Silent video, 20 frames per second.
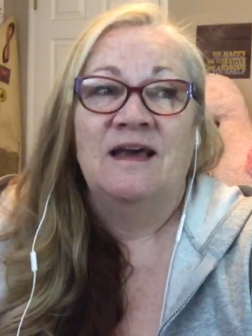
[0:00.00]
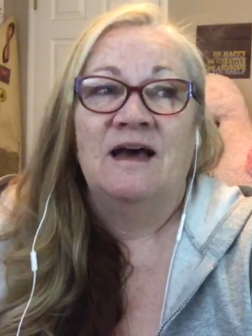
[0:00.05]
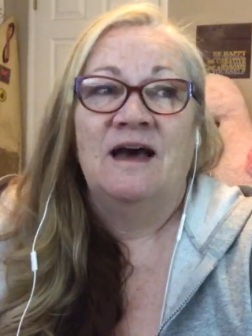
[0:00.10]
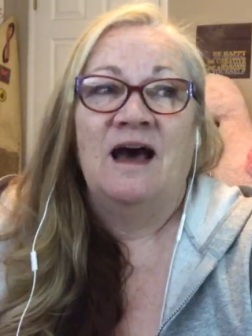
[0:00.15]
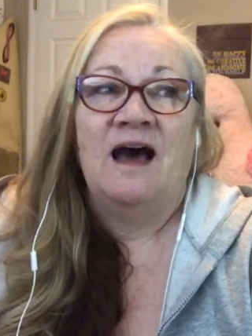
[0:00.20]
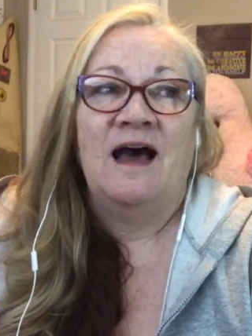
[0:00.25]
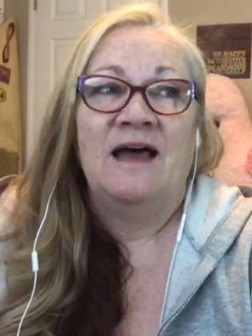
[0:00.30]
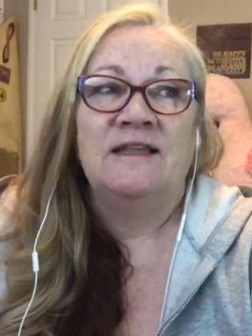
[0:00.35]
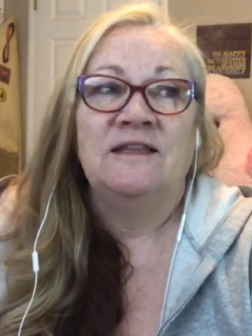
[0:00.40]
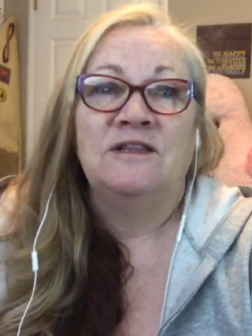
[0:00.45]

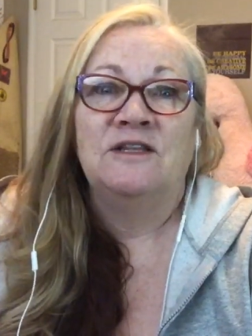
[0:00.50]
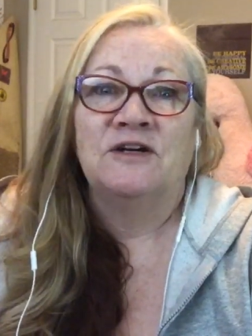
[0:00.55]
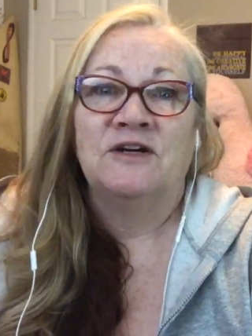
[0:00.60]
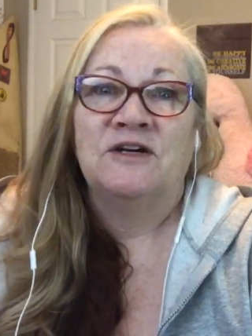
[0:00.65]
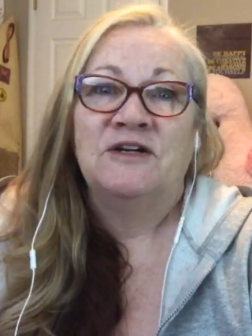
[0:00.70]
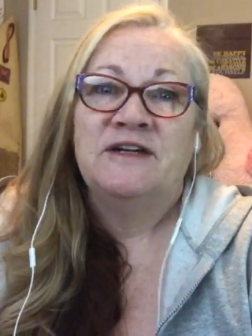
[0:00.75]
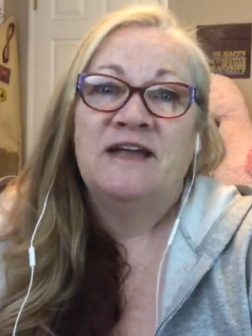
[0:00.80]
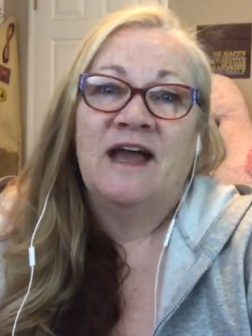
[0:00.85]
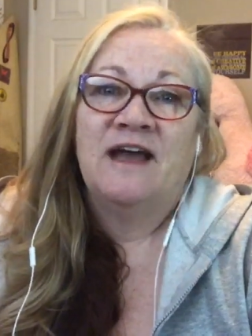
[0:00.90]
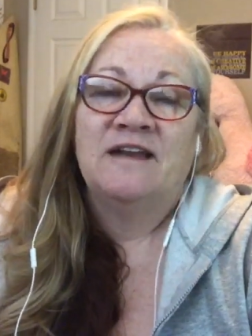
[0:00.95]
I
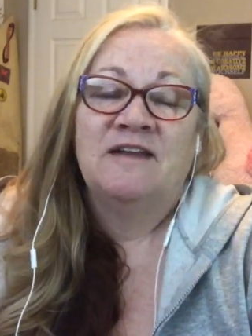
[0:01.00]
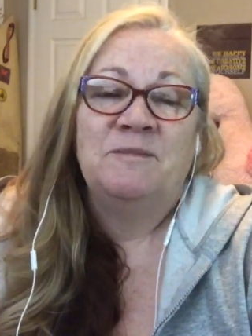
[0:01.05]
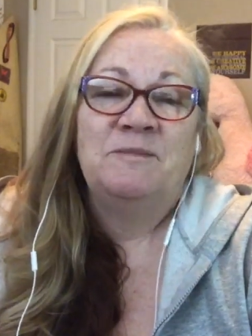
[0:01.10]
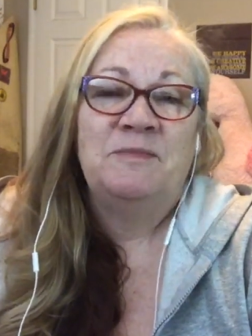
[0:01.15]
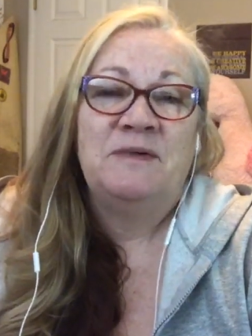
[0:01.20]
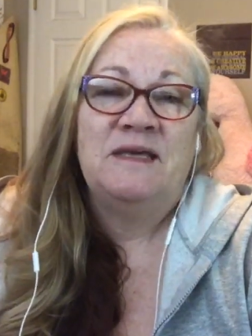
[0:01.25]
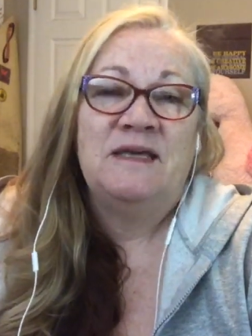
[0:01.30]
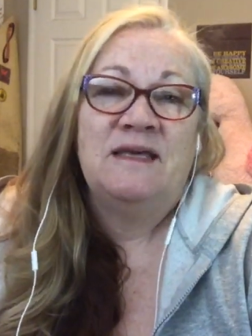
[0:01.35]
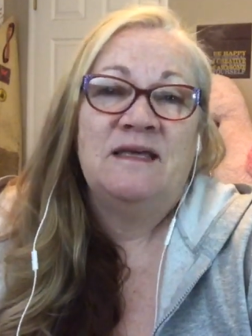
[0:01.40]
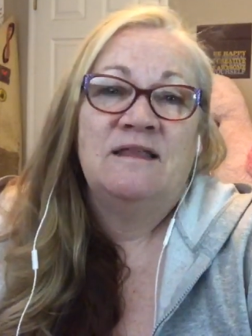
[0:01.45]
learned how to
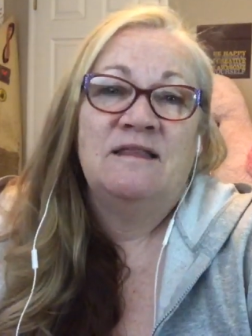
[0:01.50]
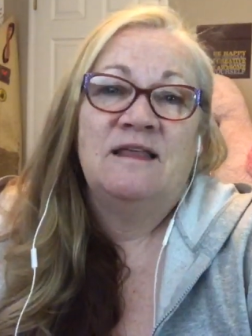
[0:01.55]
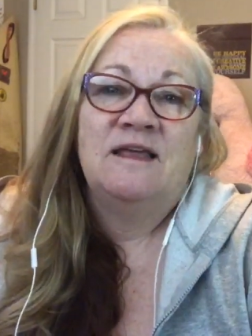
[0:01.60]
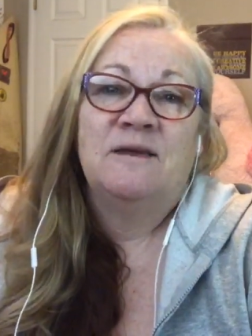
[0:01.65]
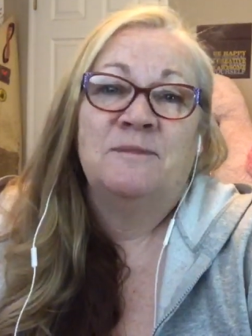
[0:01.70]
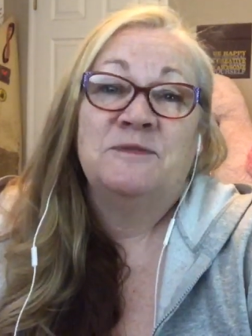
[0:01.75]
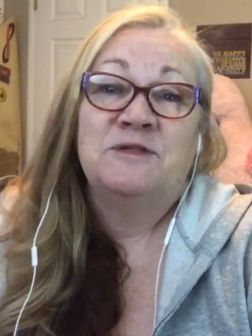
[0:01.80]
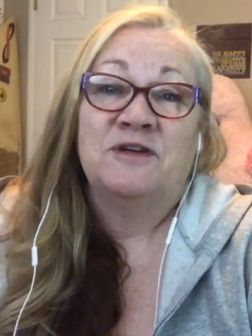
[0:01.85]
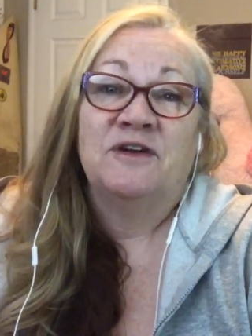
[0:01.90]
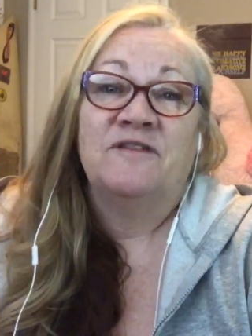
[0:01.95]
be the
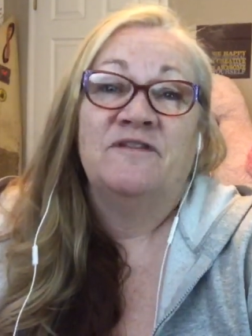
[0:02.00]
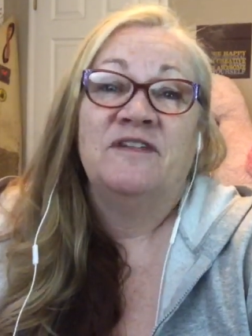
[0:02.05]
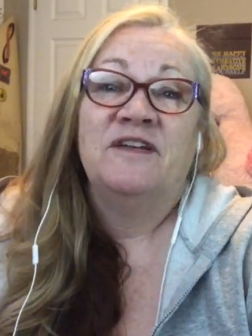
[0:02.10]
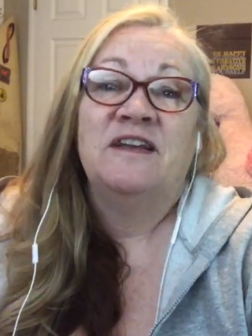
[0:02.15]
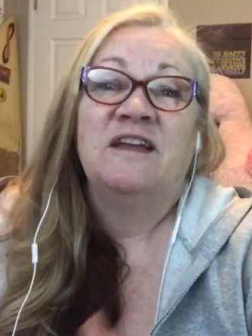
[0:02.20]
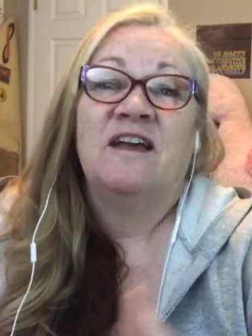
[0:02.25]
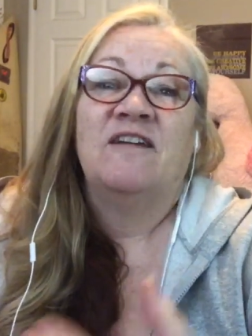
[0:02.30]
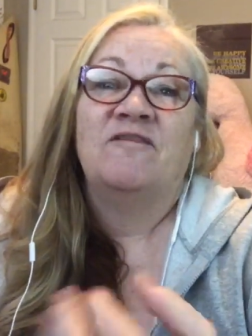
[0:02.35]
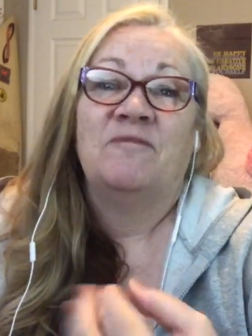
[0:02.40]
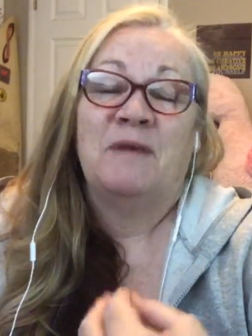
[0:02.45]

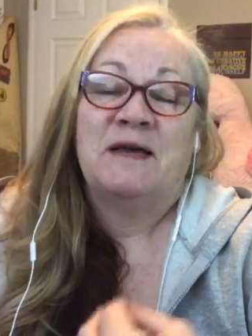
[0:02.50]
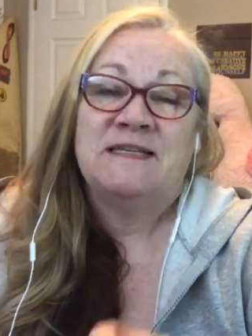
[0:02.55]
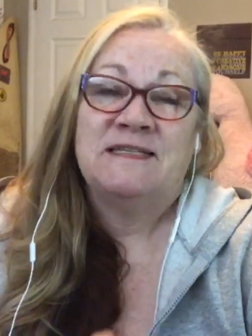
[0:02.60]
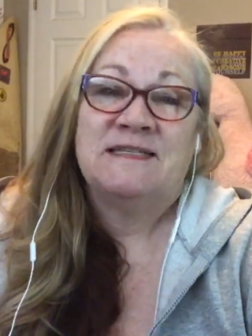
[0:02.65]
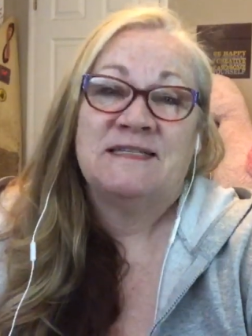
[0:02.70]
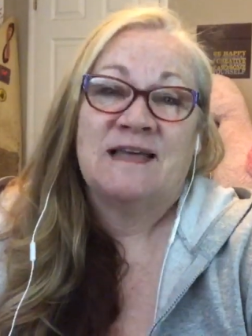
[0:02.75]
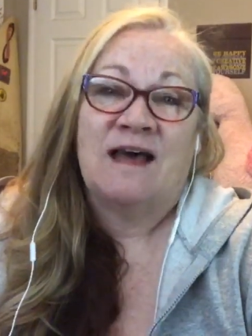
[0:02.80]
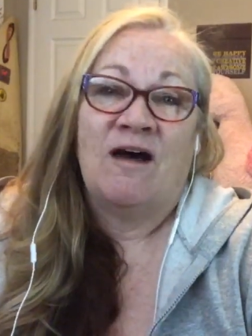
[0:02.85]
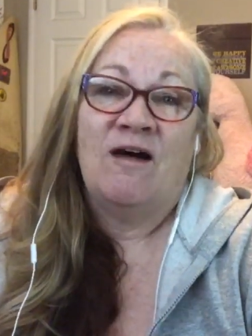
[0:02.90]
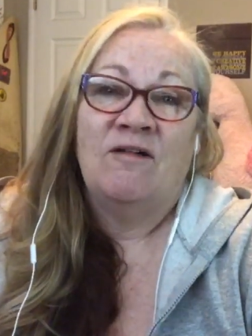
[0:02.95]
observant of
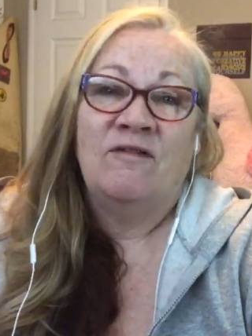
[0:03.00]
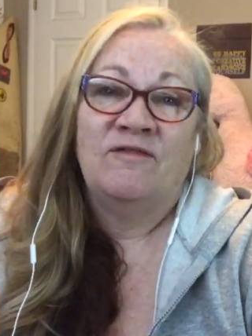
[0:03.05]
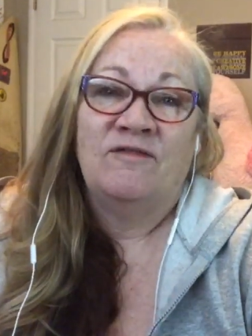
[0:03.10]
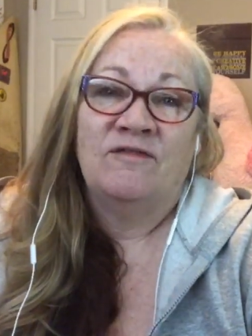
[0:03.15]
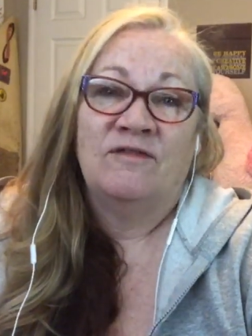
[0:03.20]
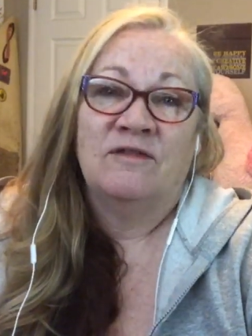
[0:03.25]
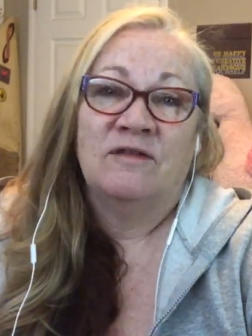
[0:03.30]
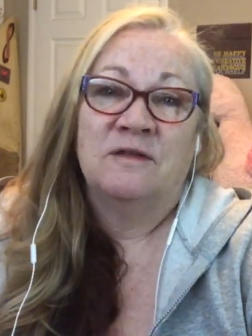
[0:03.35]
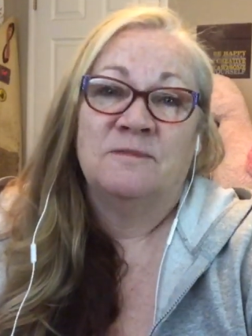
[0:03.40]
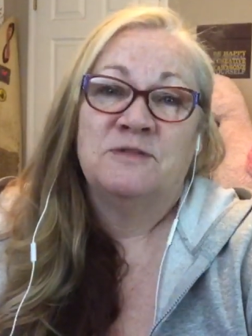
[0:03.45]

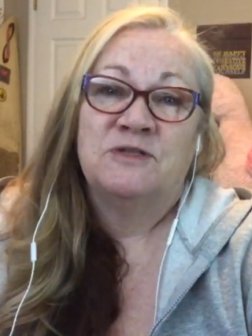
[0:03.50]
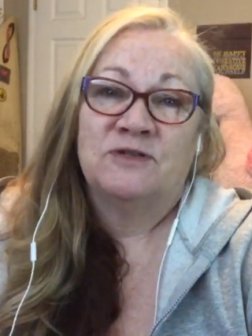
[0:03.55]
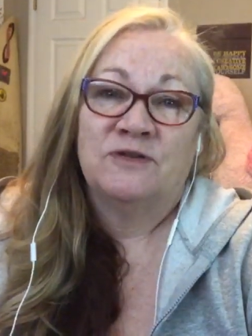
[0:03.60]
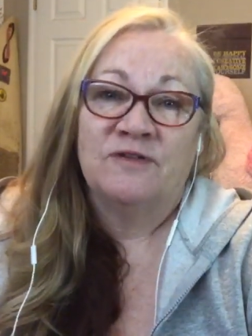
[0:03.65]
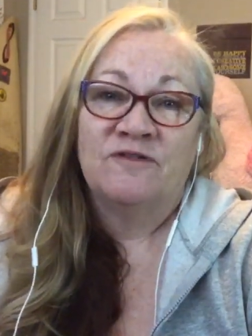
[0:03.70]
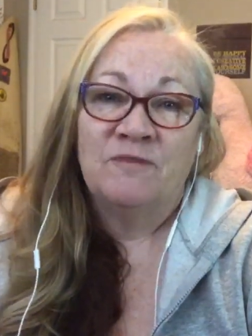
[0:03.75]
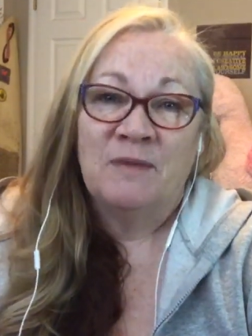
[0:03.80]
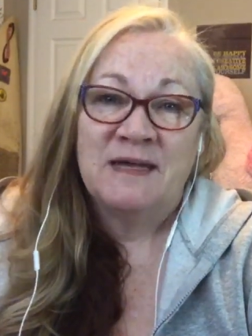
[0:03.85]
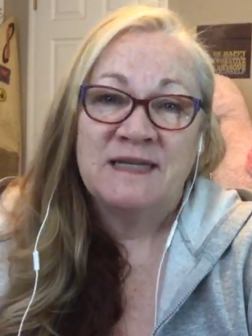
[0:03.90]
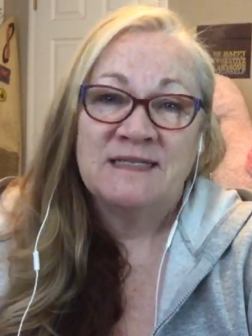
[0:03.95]
myself,
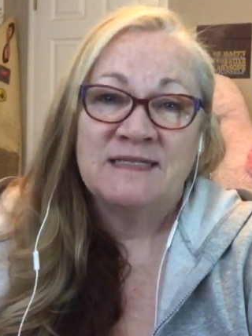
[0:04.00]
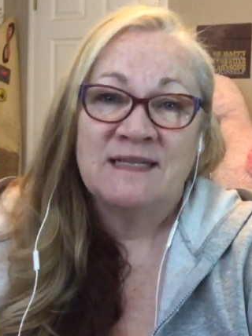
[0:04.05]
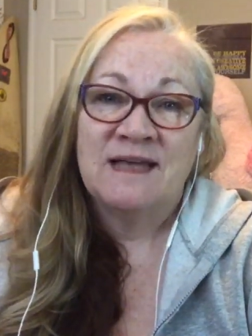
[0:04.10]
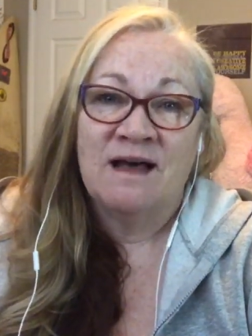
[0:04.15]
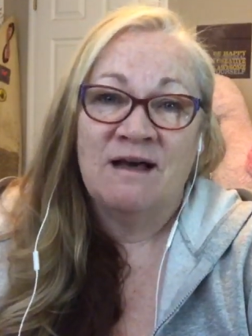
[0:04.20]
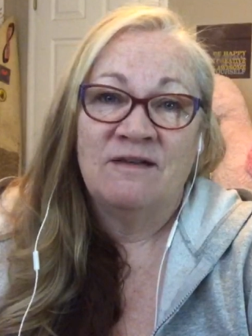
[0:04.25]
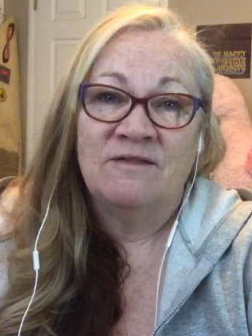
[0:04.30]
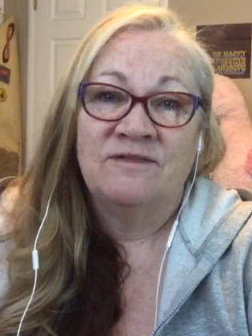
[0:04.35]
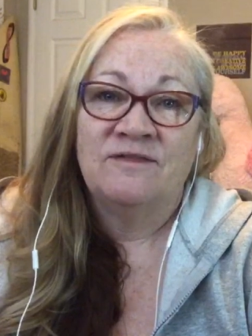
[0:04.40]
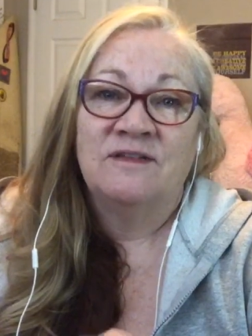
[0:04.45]
observe
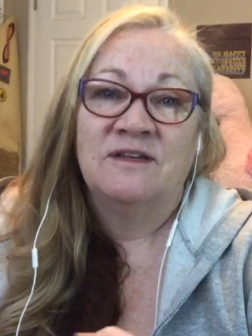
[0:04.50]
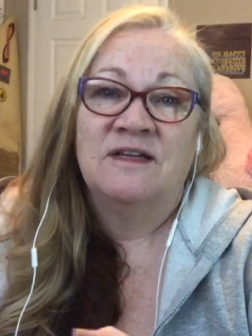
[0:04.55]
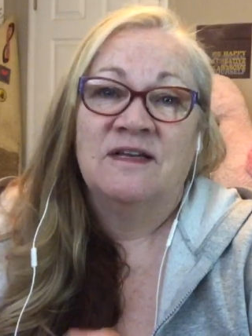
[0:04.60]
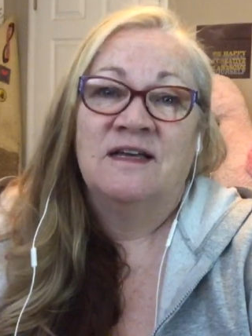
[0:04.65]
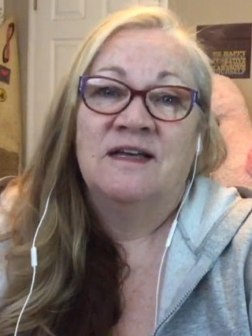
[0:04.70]
myself.